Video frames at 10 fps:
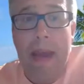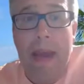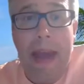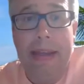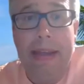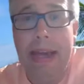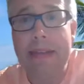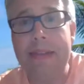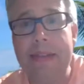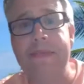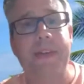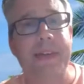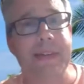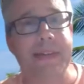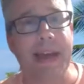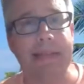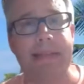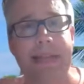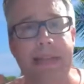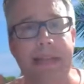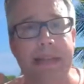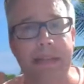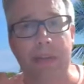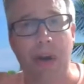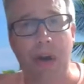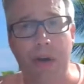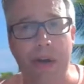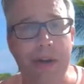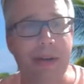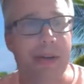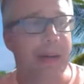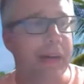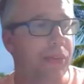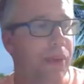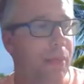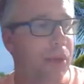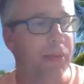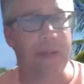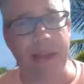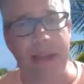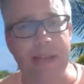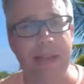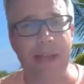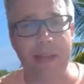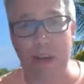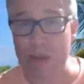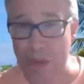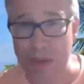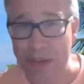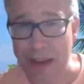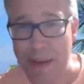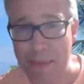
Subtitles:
he has this fantastic tongue tremolo thing that he does all the time.